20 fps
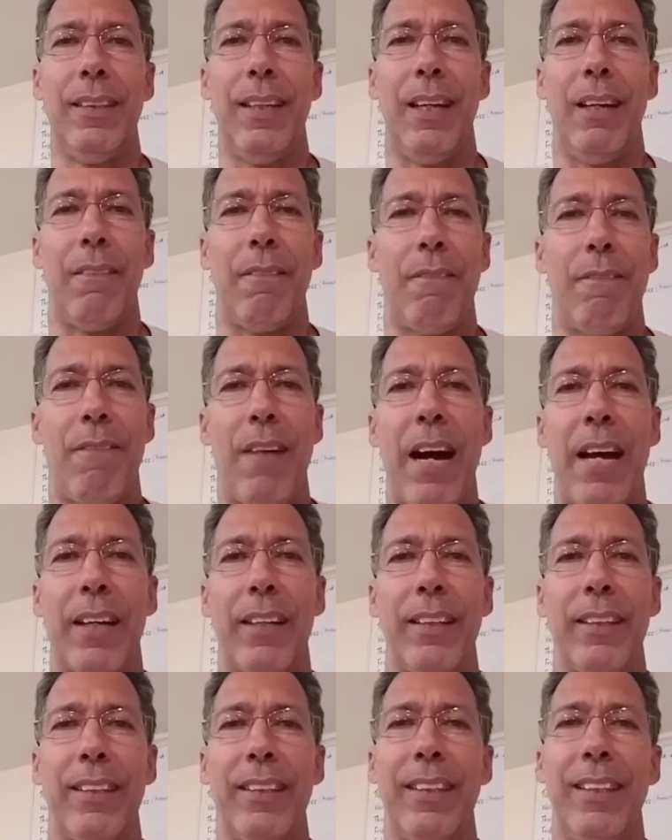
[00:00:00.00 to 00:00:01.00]
And
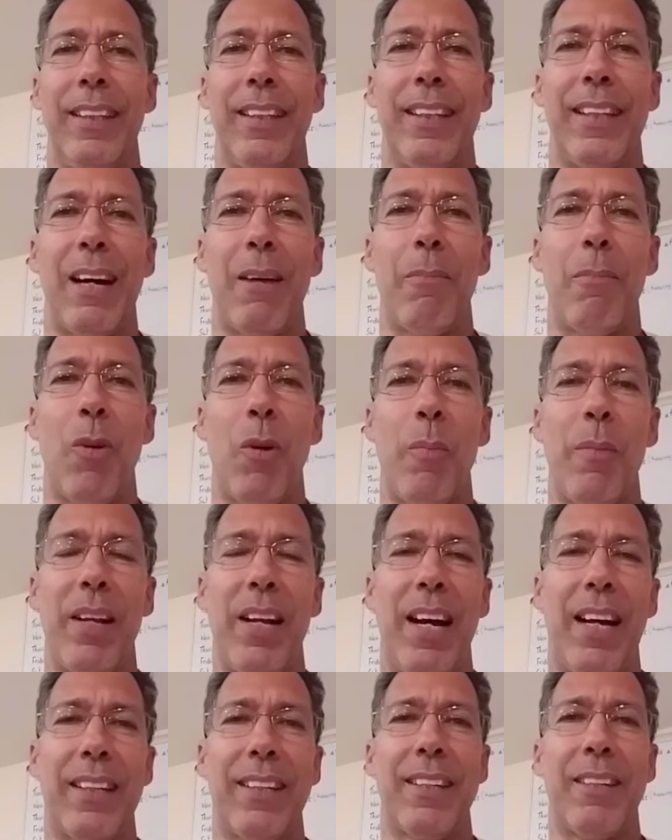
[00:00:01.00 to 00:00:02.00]
finally, that
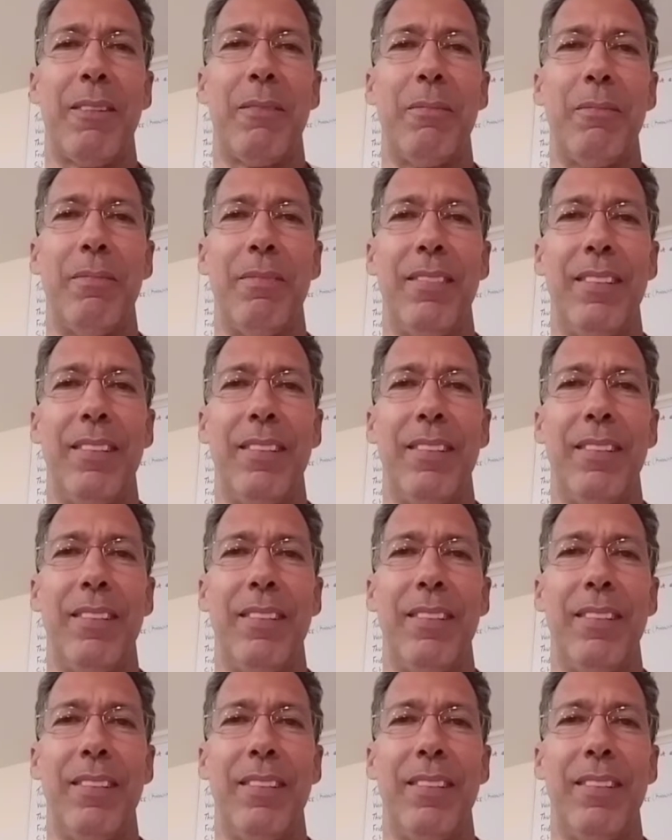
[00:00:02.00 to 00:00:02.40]
moment had come.